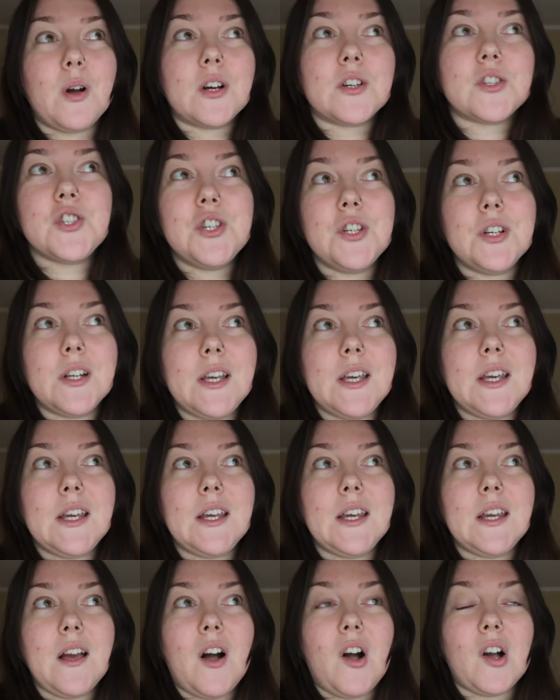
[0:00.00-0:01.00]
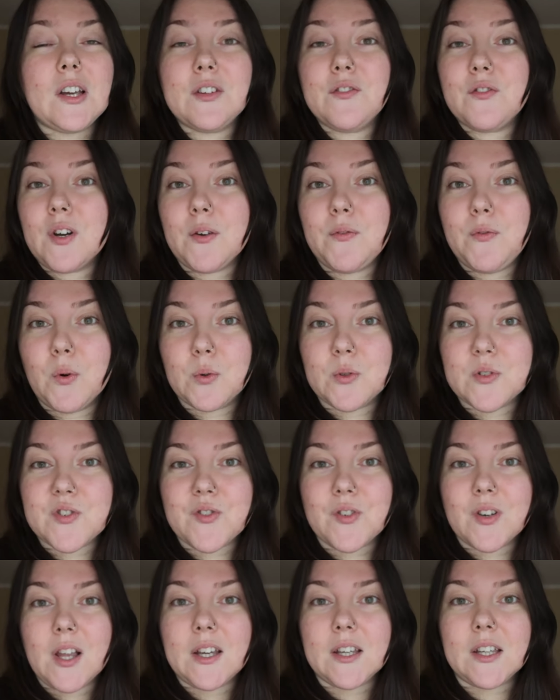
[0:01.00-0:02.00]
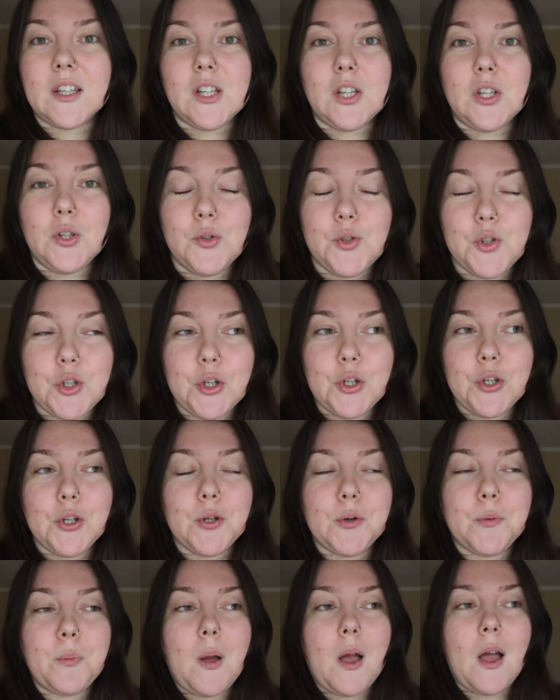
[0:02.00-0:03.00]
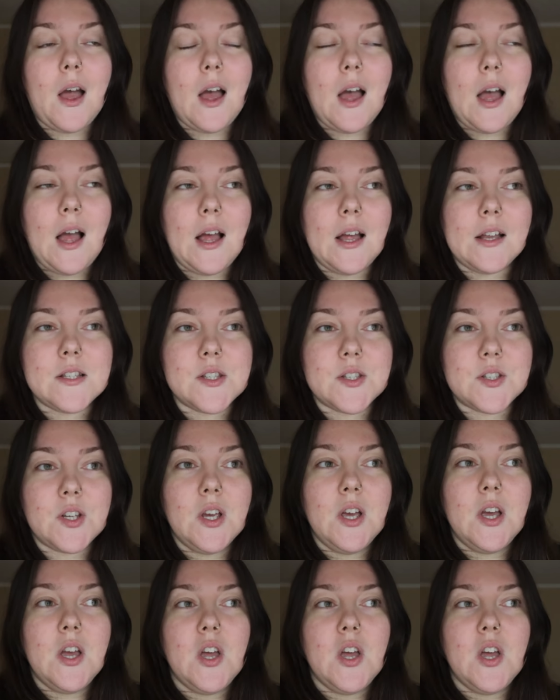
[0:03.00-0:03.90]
actually I can really focus on like YouTube and